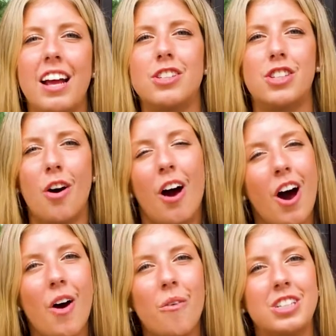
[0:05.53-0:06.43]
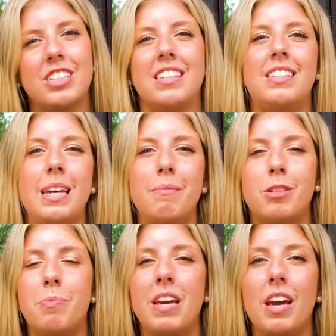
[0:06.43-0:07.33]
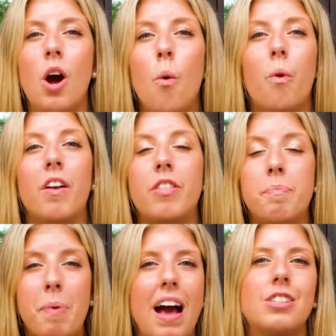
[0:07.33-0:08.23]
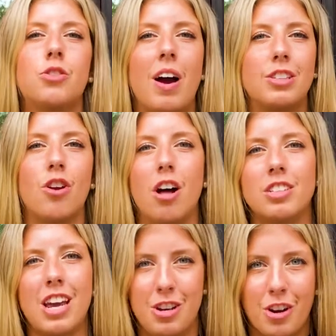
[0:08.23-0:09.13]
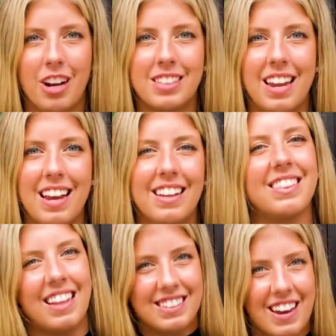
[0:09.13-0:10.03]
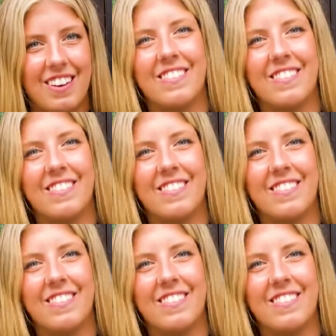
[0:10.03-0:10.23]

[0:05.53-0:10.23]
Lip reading: in Soho, which is esteemed to be one of the best restaurants in New York City. Let's go.